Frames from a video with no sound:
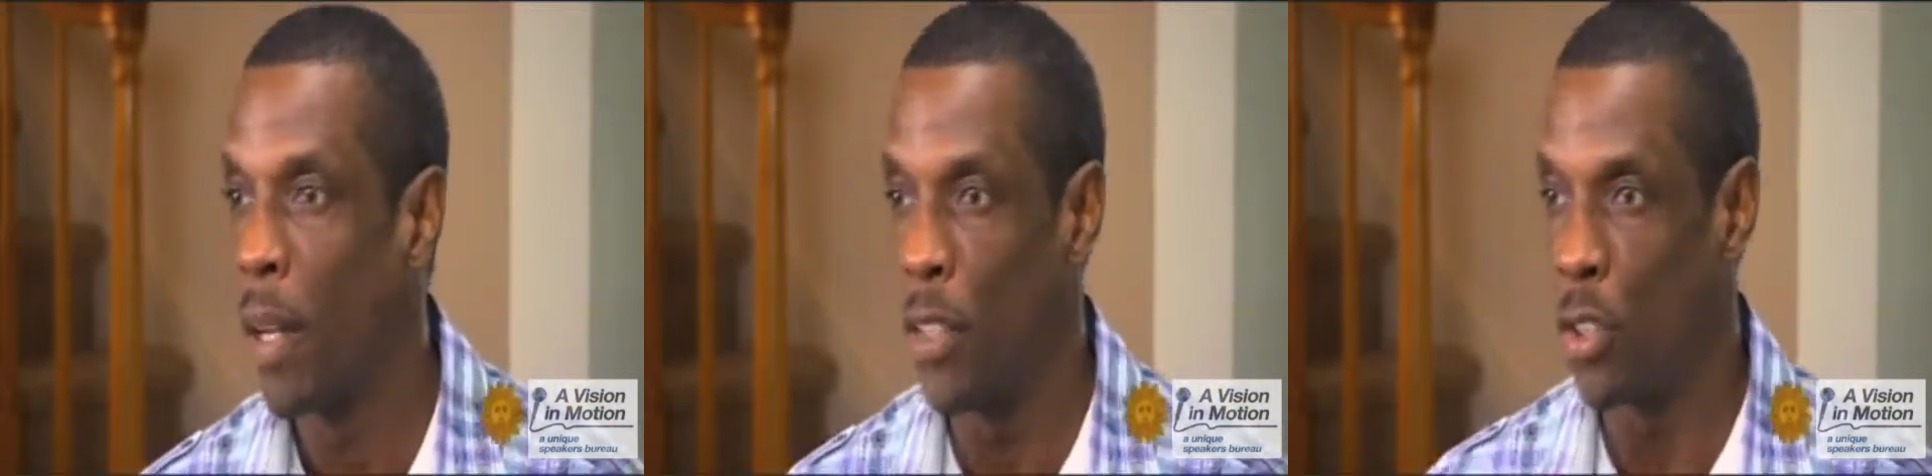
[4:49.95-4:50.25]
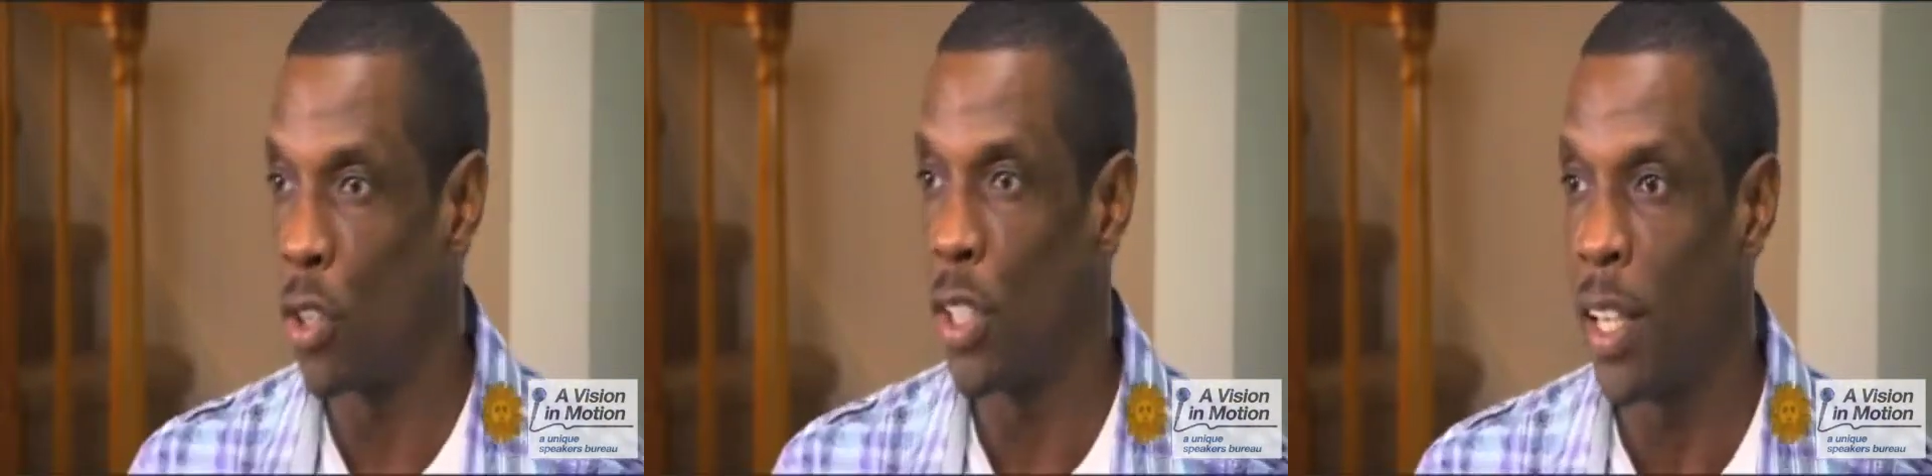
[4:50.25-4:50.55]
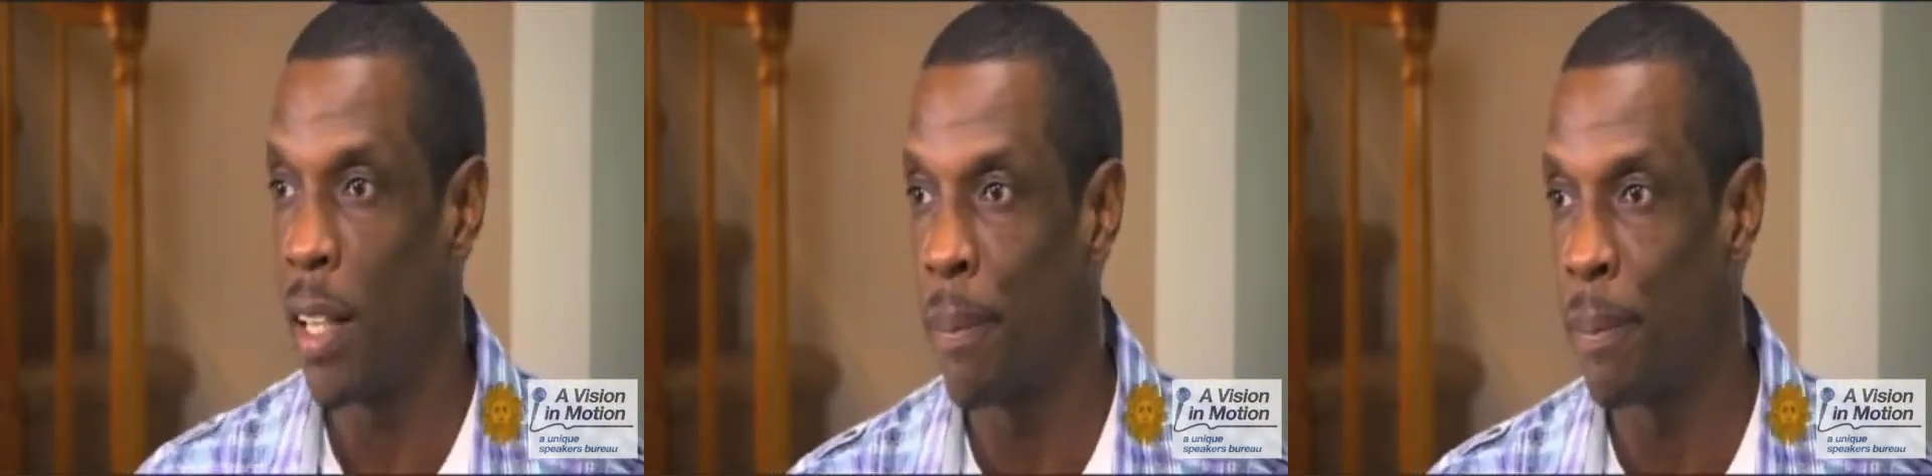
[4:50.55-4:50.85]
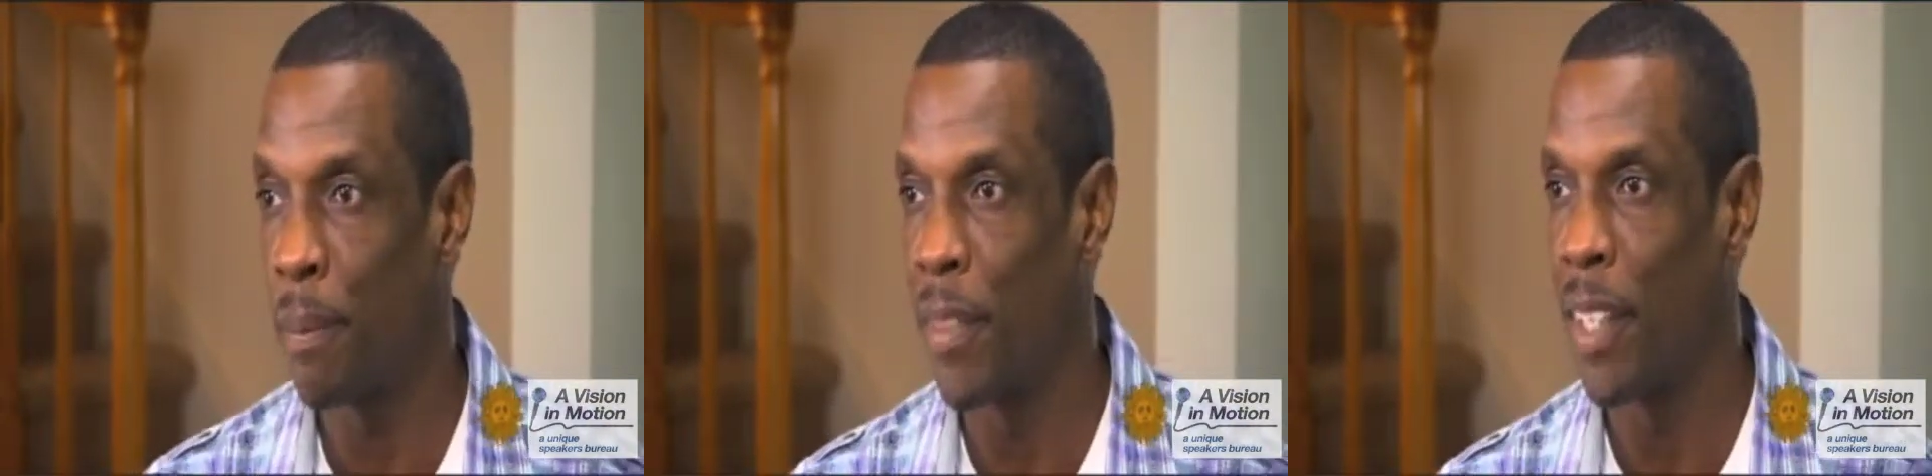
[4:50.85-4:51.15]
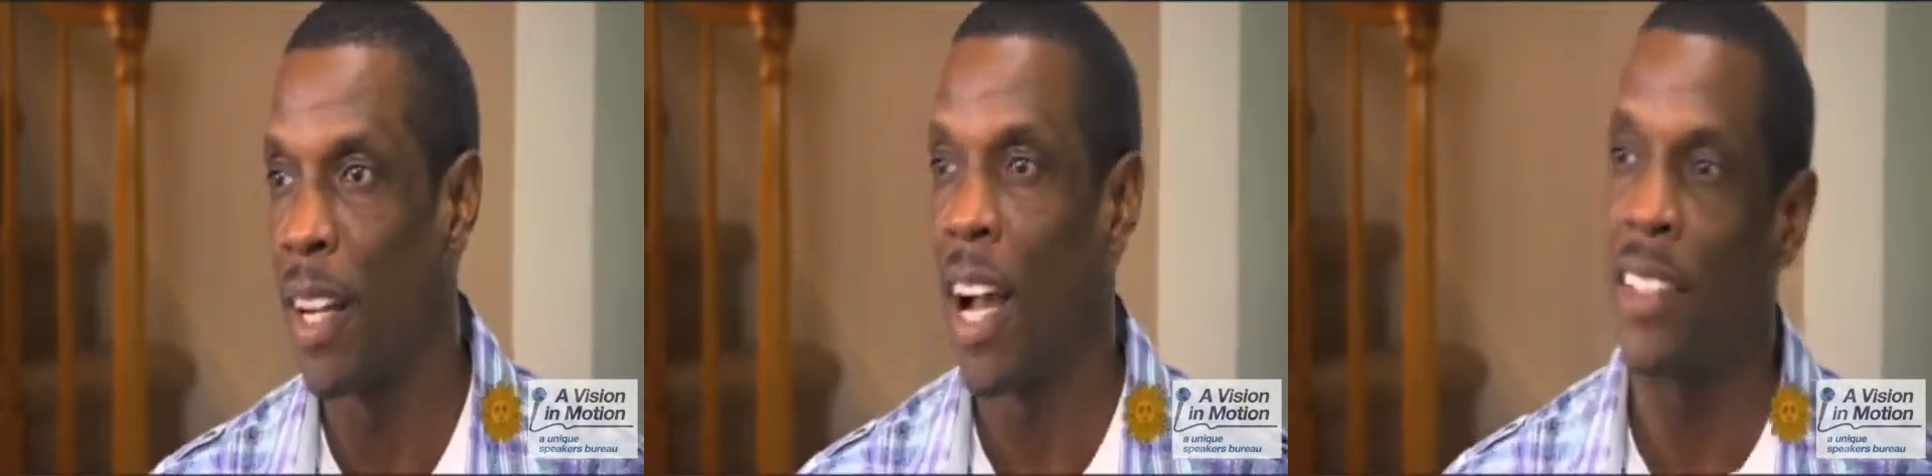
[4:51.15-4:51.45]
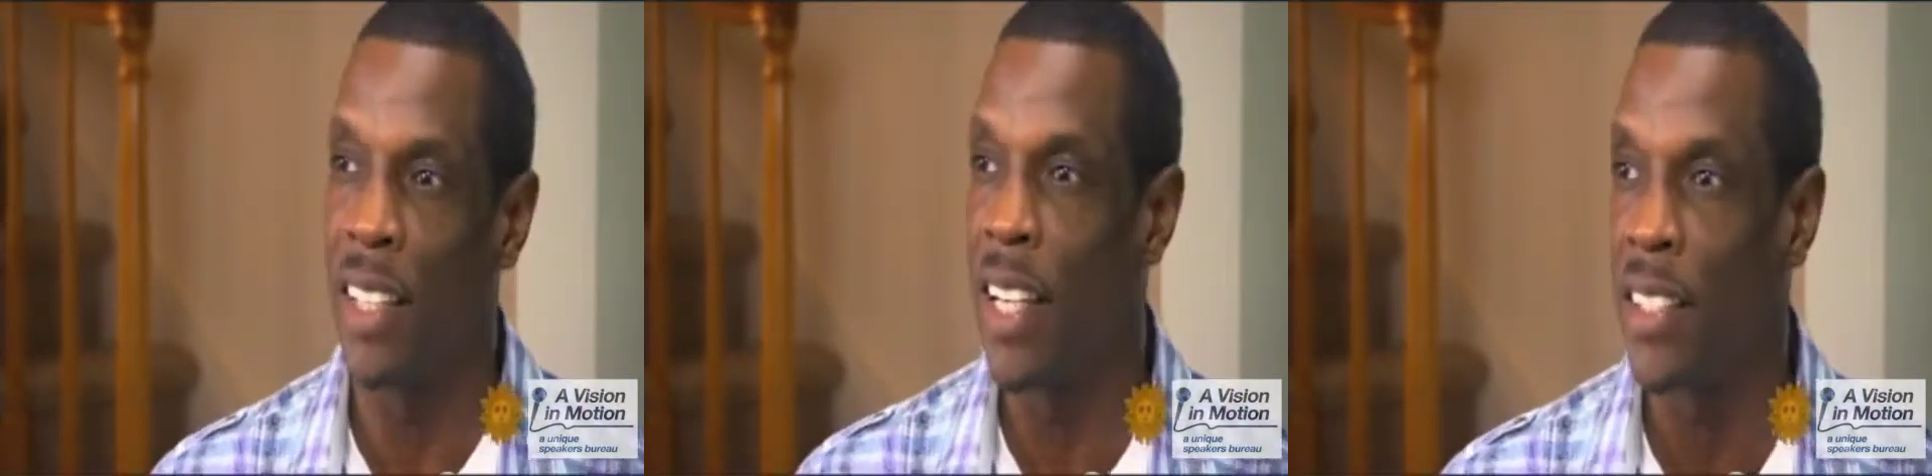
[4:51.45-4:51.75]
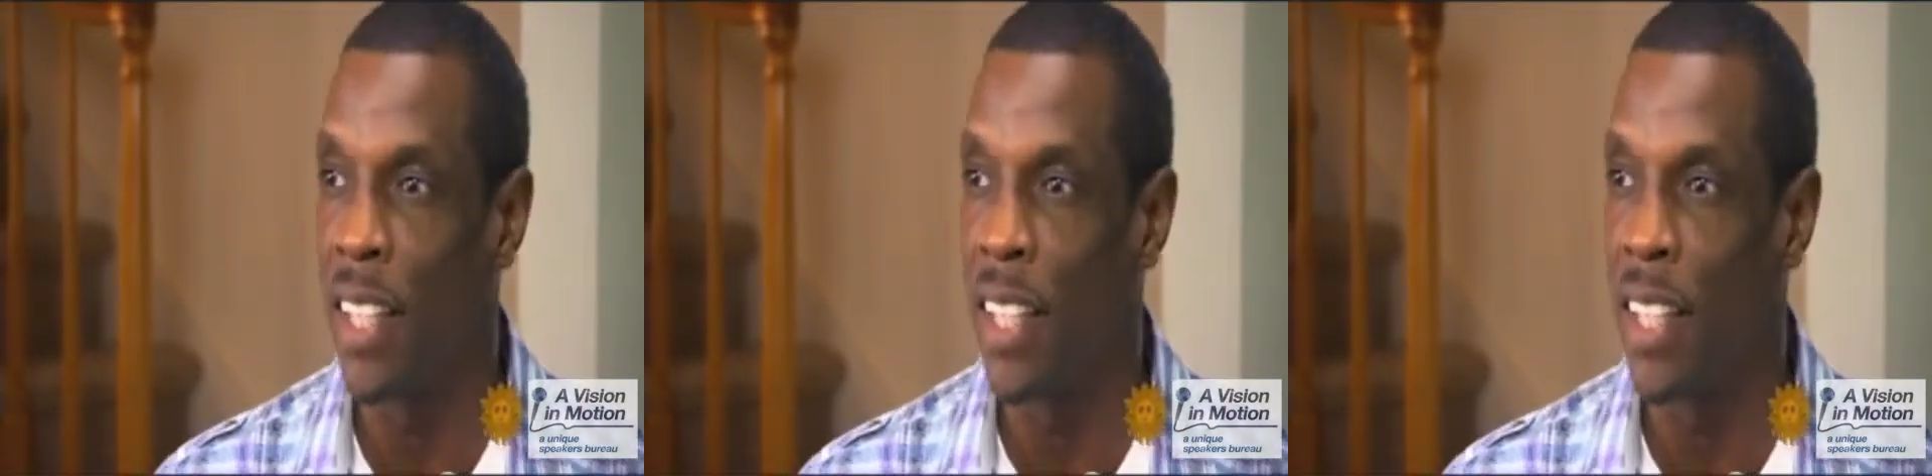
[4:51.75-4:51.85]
he saw the game after the last